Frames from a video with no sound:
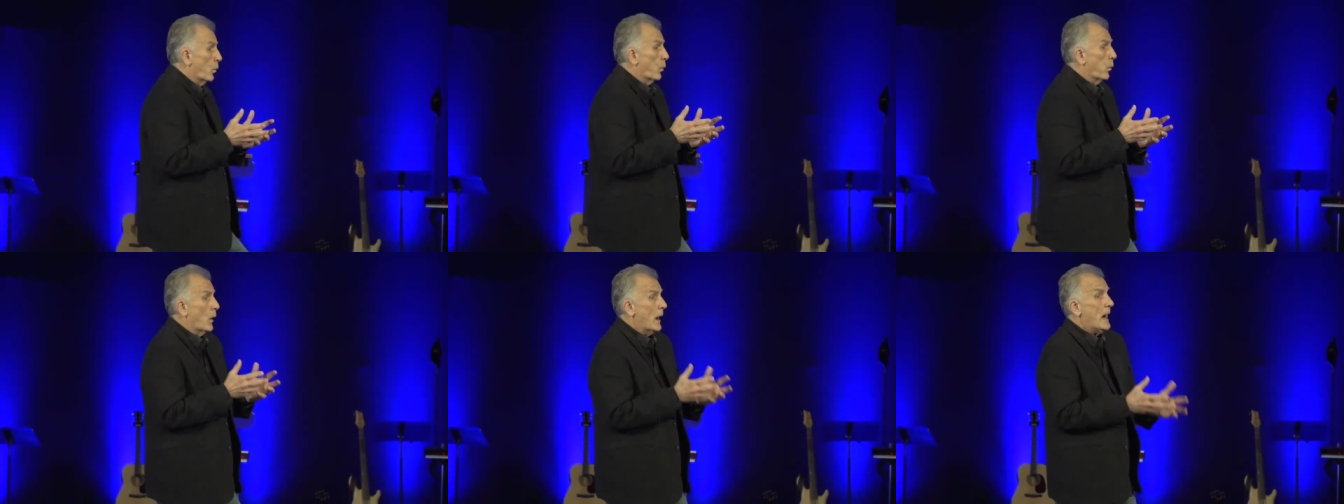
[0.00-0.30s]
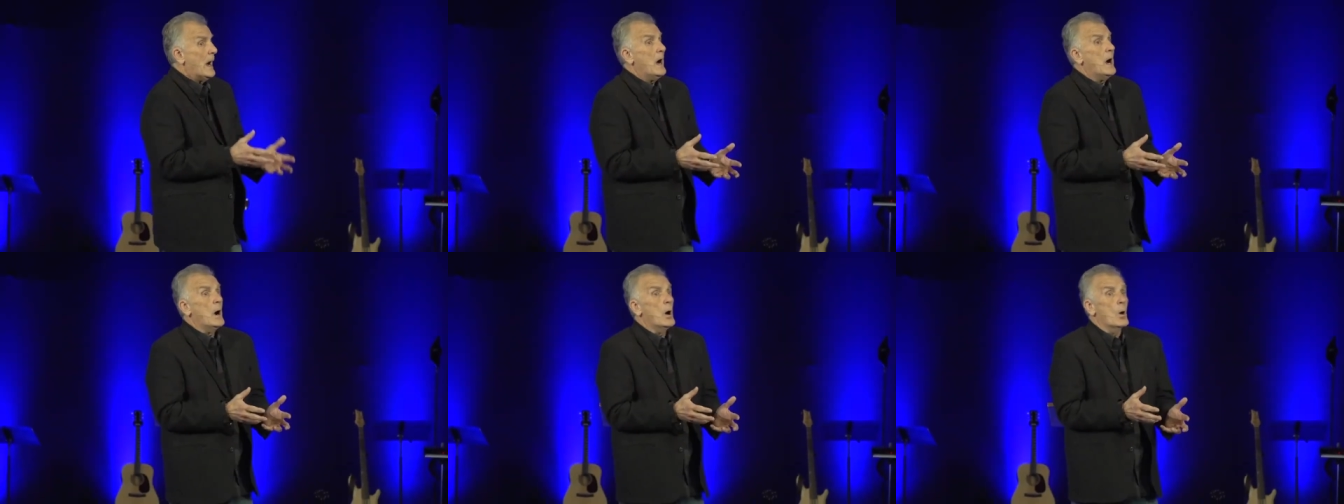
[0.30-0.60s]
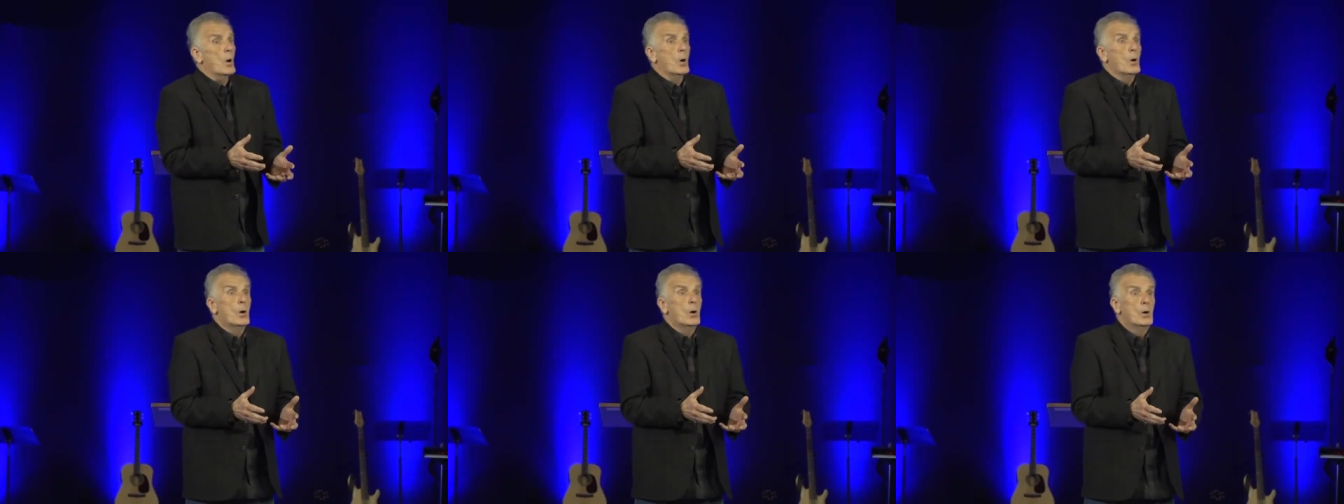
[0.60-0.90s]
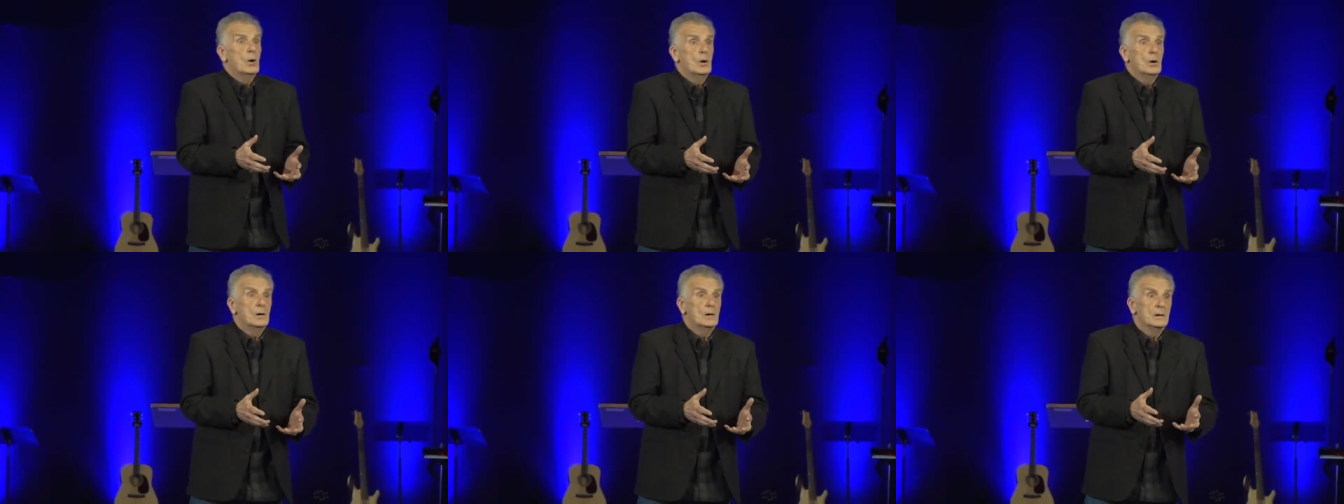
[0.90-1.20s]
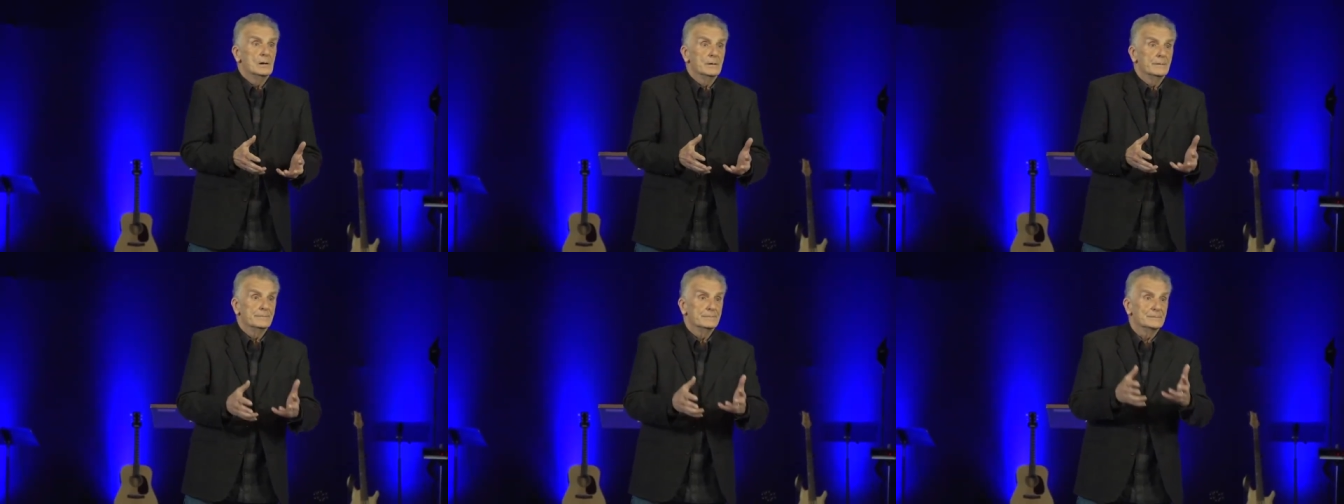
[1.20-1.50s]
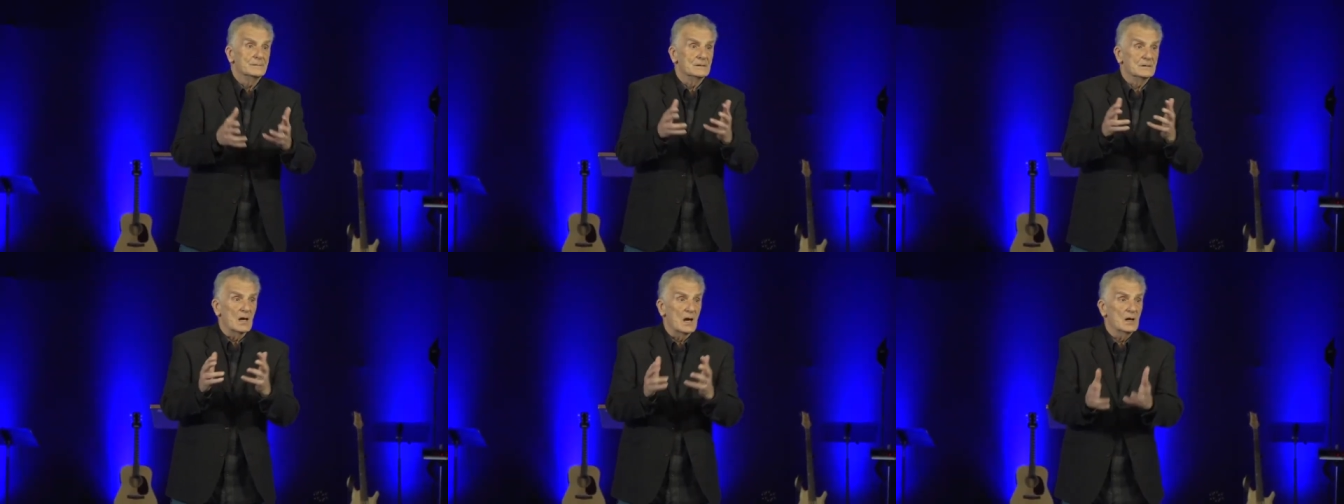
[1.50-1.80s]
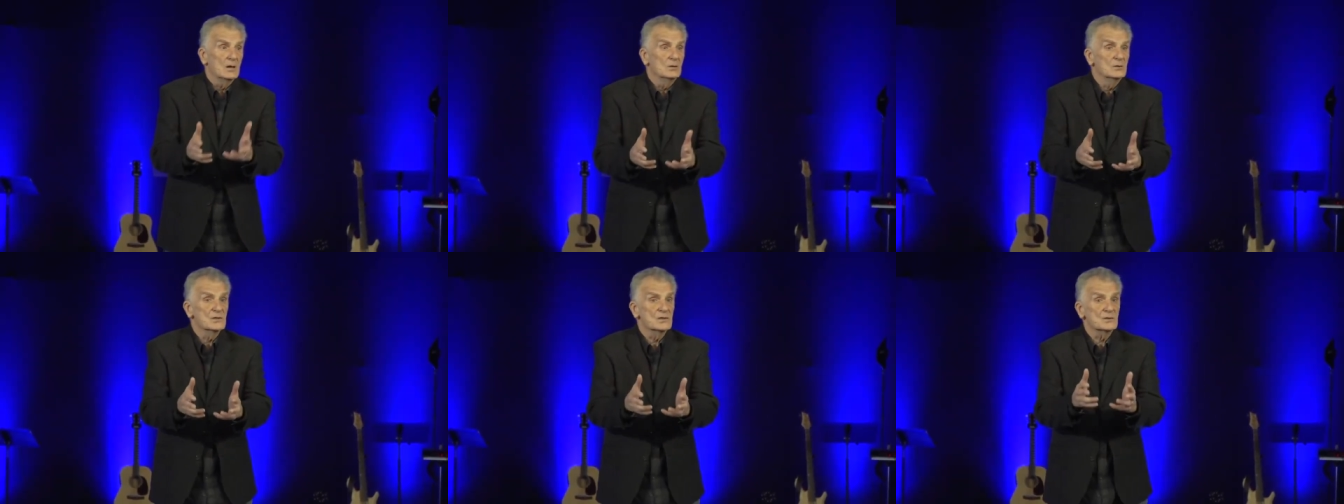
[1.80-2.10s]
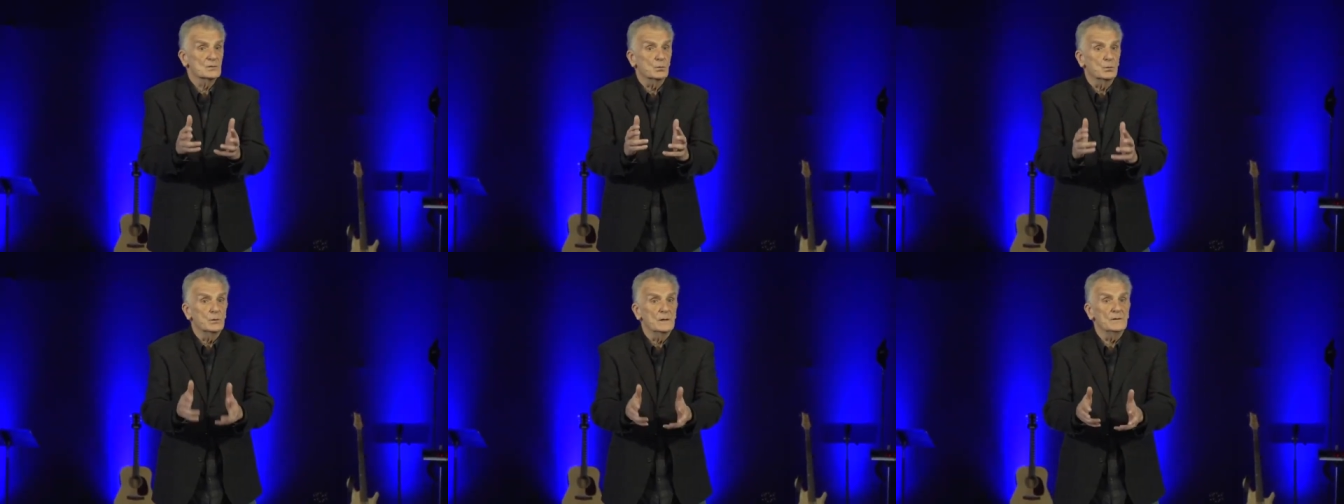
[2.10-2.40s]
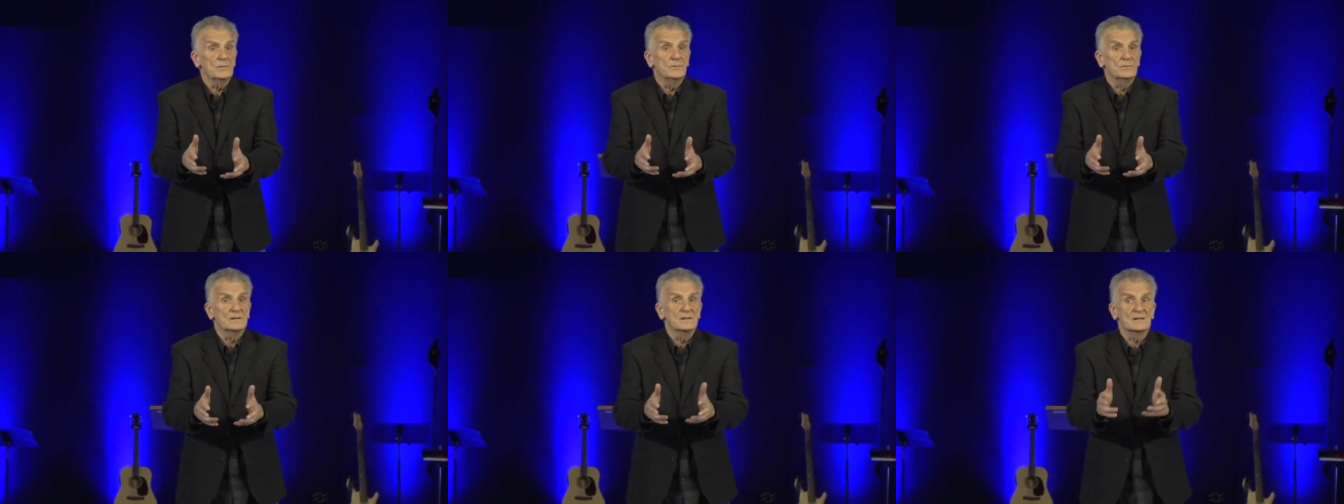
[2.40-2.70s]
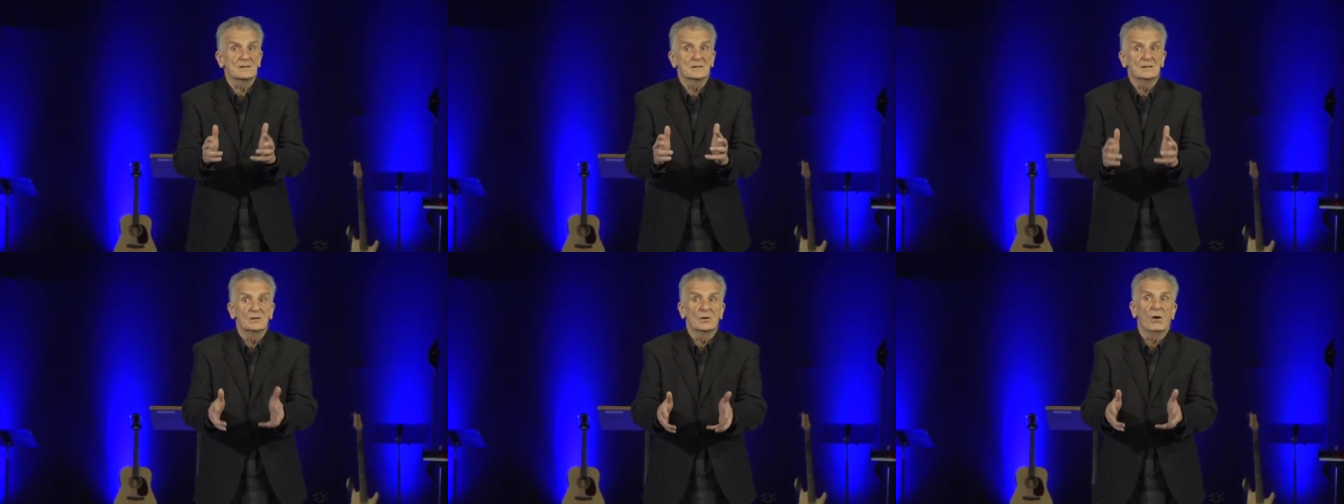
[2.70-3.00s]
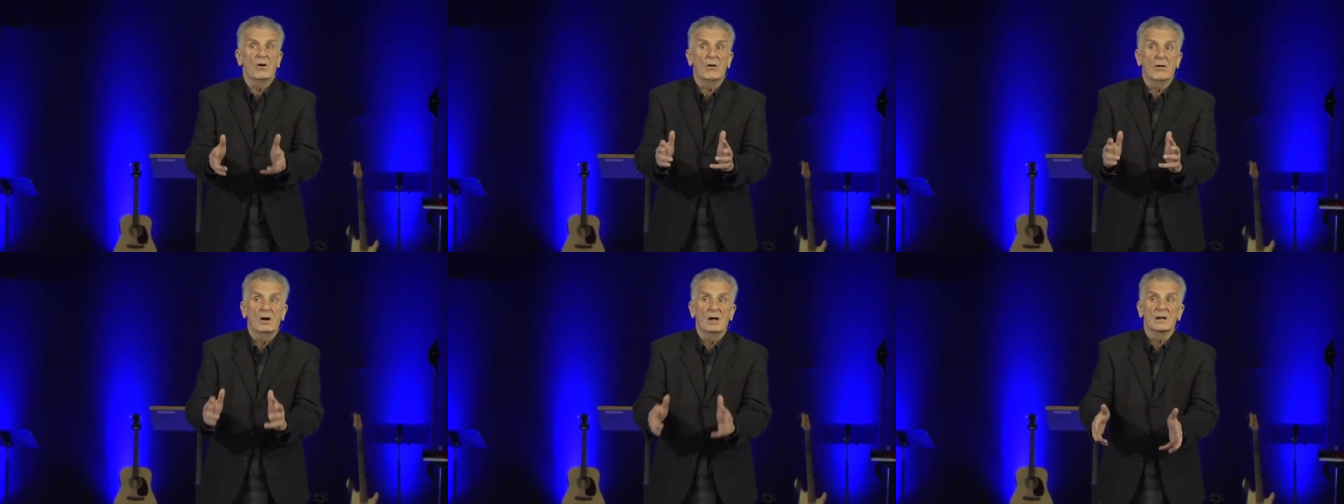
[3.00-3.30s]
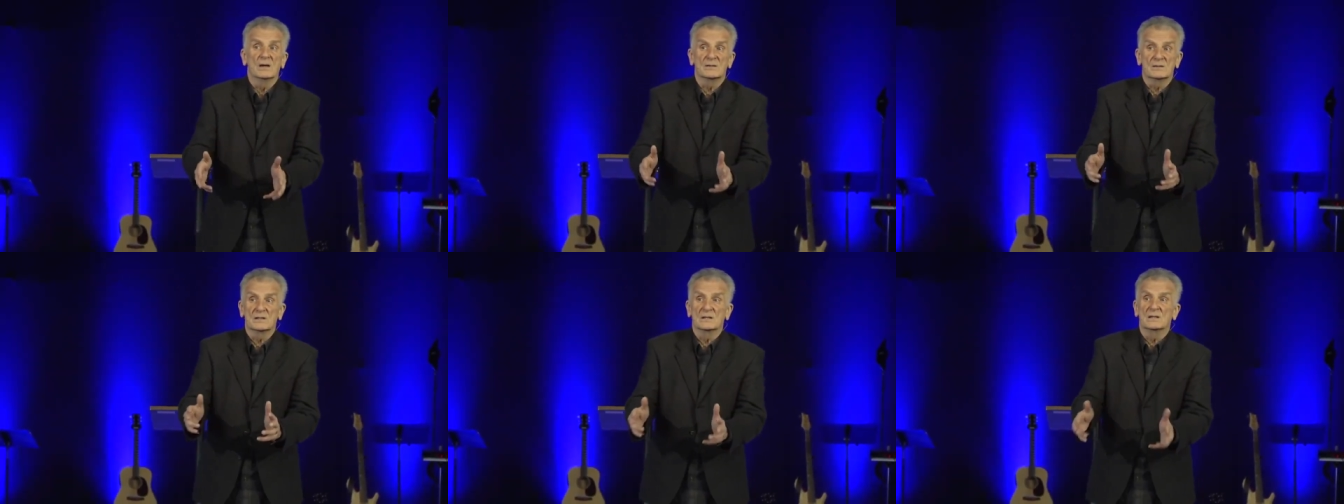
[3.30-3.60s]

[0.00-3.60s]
Wow, Taylor Swift is in the, is